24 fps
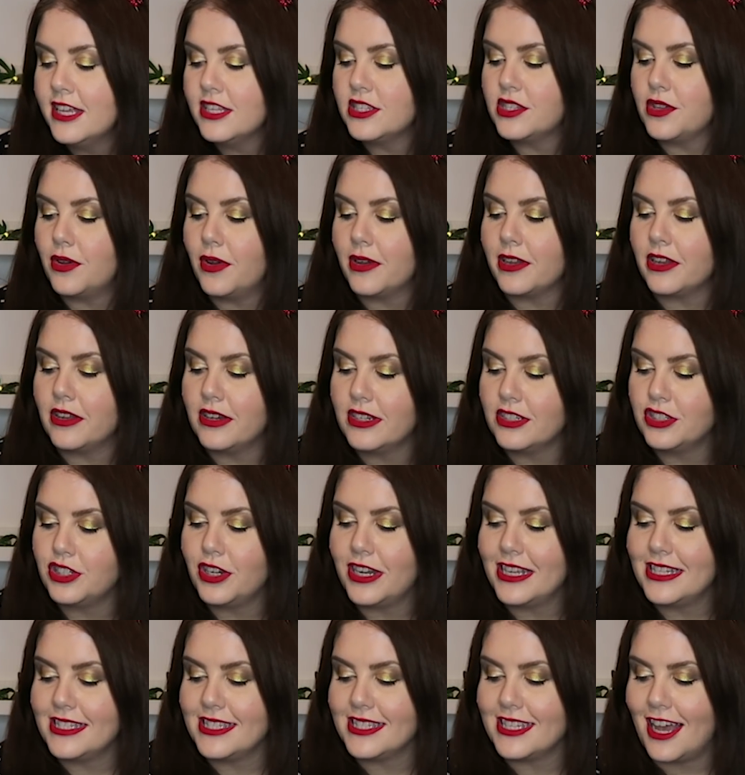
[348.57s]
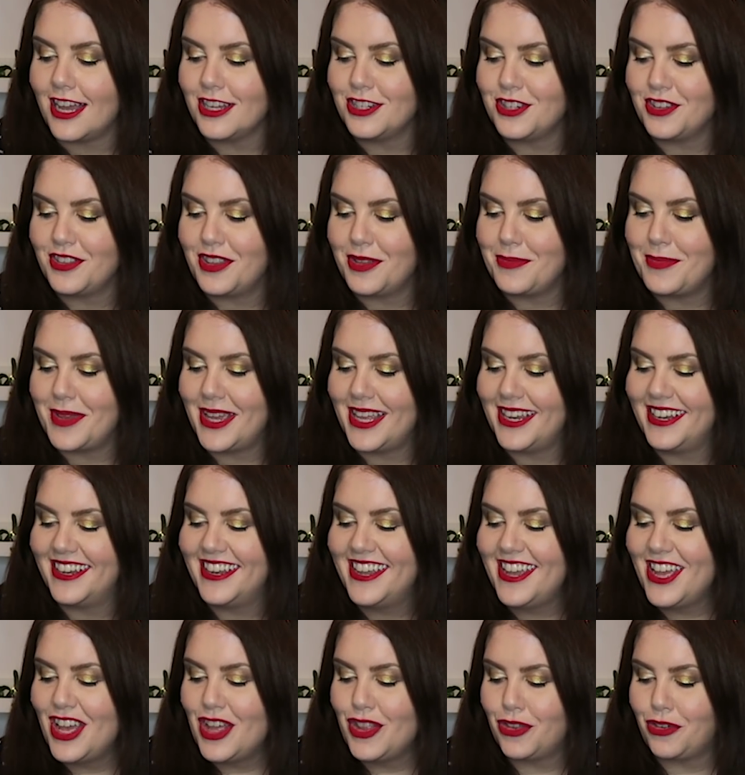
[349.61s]
So I'm going to try and scatter them
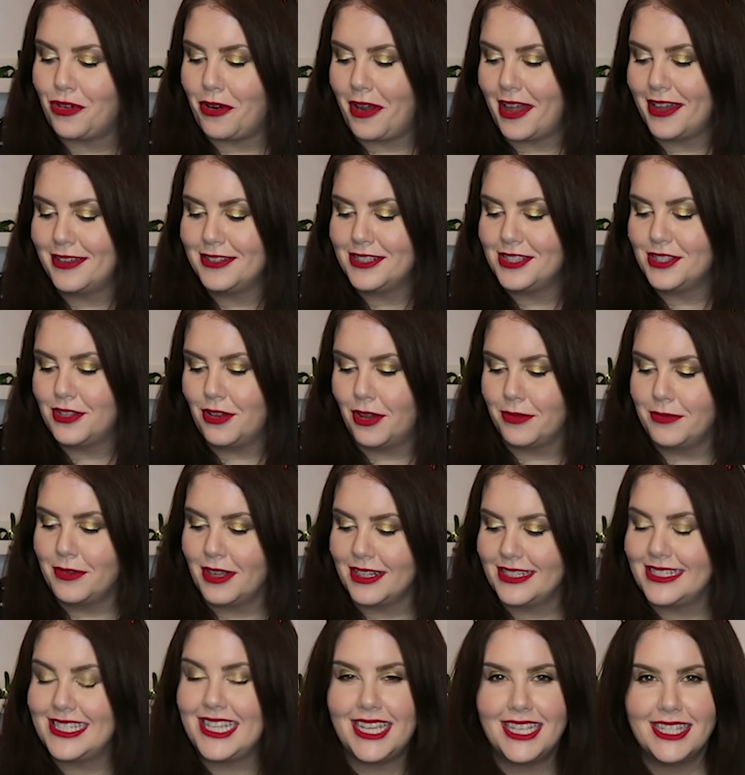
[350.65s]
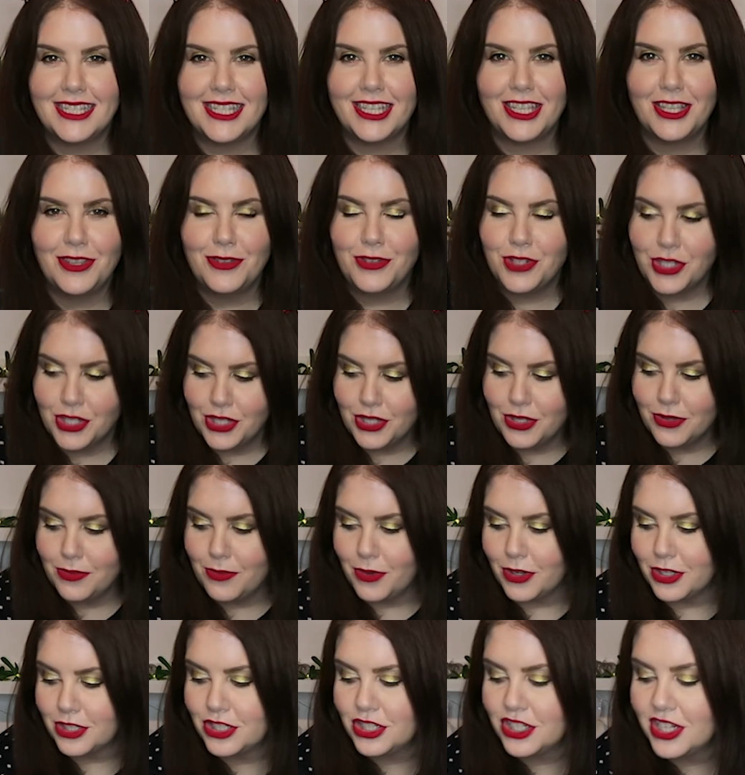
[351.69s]
in throughout, so I'm not teasing you too
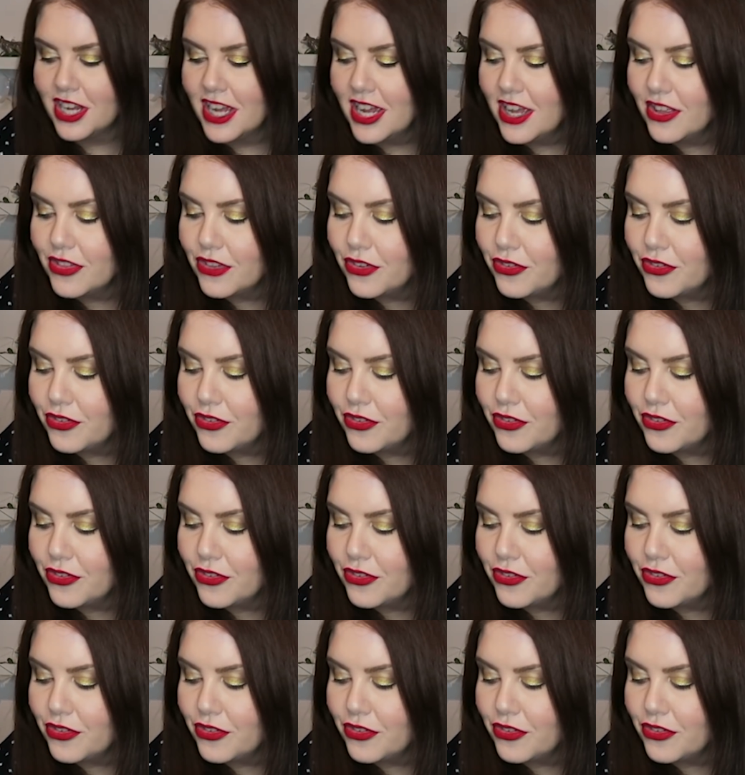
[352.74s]
much.